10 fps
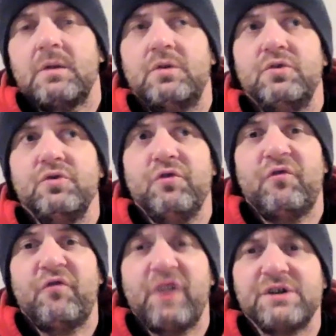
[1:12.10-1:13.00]
Do you
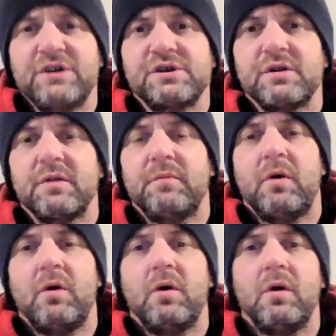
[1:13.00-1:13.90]
finish the
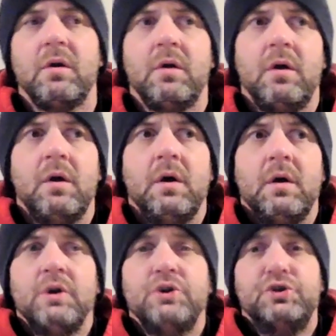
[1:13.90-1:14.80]
ball
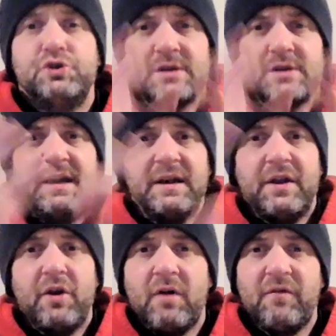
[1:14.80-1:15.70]
just getting it
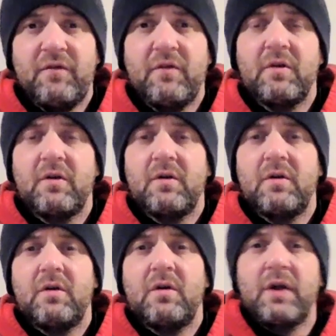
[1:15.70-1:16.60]
off
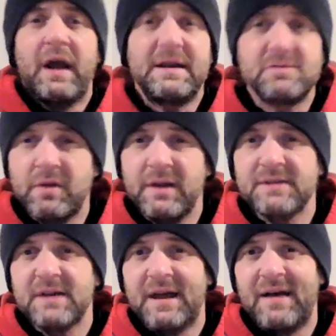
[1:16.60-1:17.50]
on high school kids
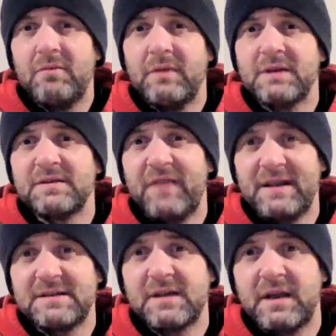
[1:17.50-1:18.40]
now? Because if
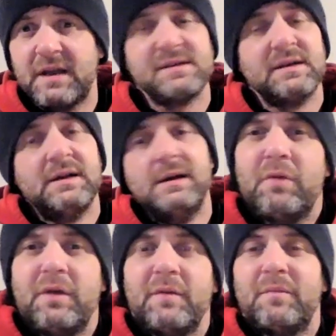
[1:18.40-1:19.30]
that's the case,
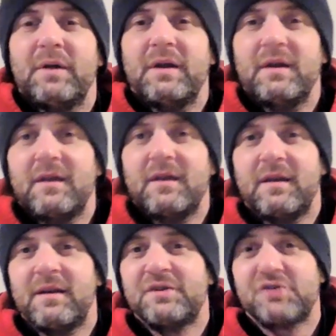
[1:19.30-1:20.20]
but
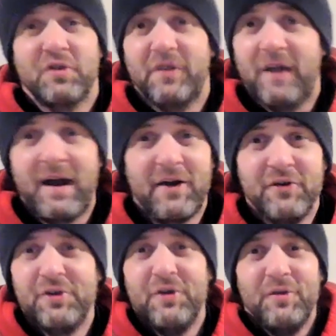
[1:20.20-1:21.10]
certainly the higher
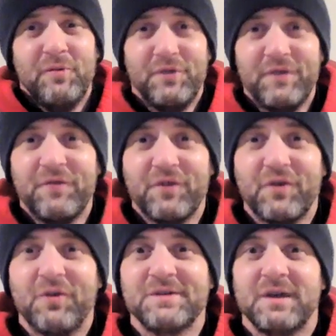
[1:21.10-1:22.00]
you go, the more
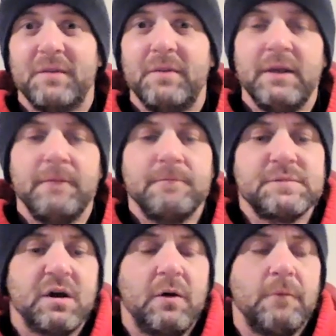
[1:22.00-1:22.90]
difficult it's going to be.
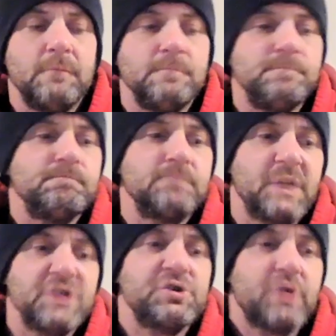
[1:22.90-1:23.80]
So
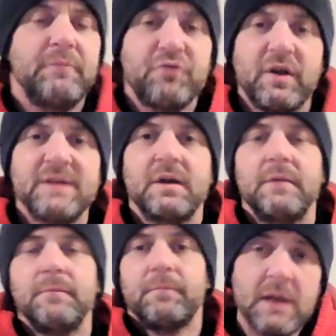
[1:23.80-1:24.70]
does your game translate?
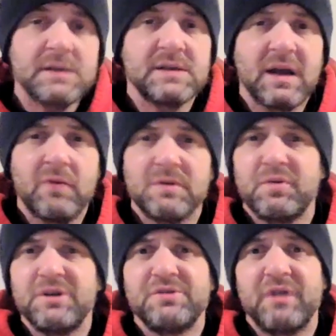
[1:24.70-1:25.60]
Second one's
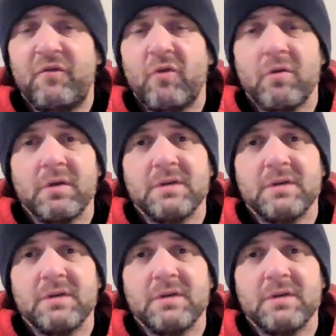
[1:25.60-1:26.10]
pretty straightforward.